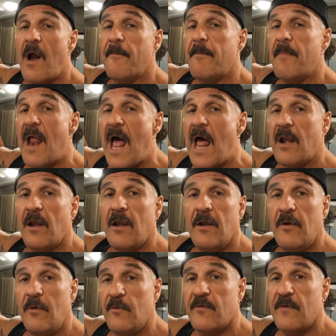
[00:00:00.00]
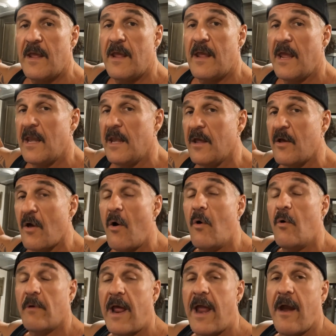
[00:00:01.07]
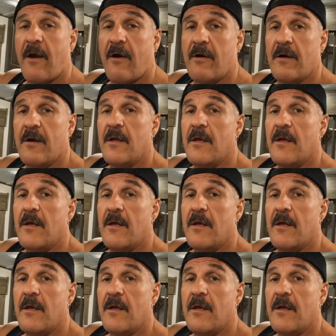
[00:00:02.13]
I'm not losing any cold air,